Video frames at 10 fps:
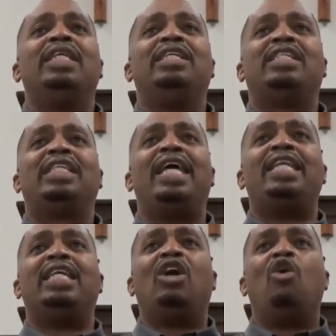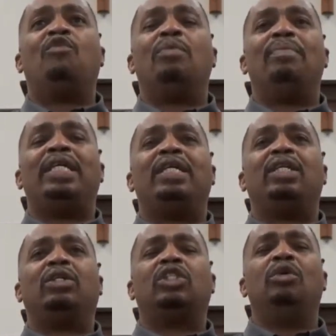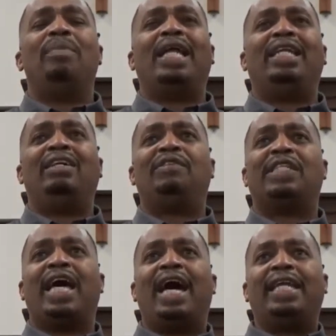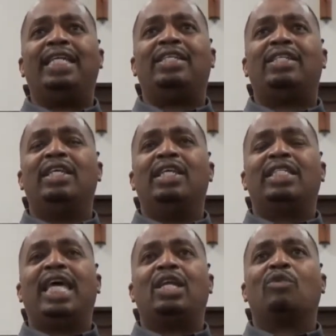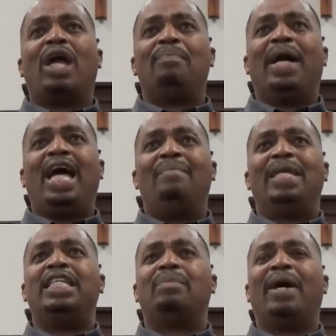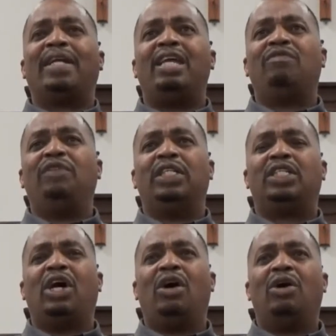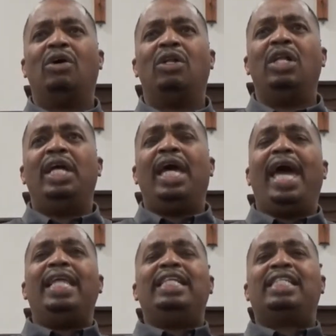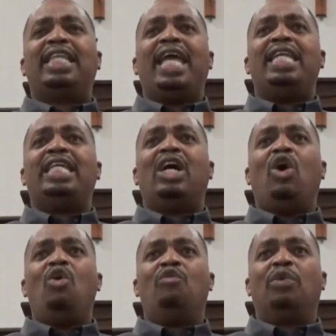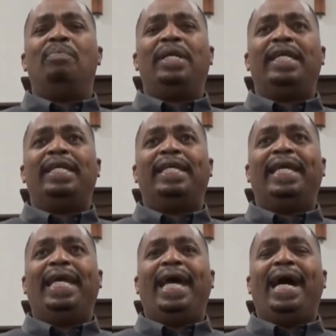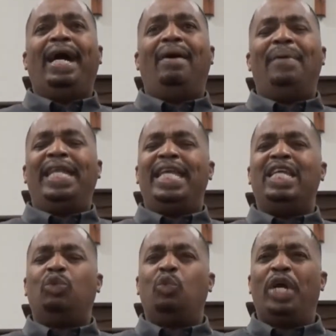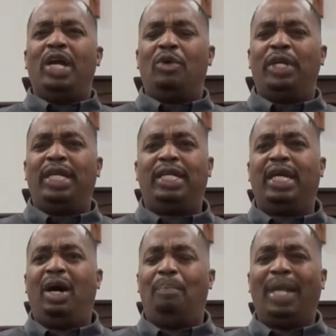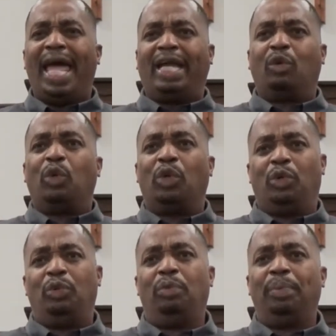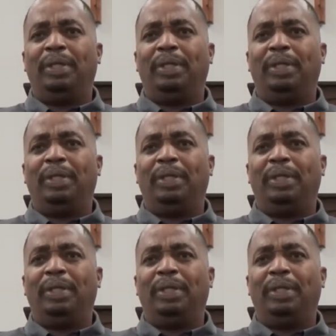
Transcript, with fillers: He's standing over me to my left side. He's standing right behind me. He's about eight foot tall, and he's standing over me, um, and he's wearing a black robe.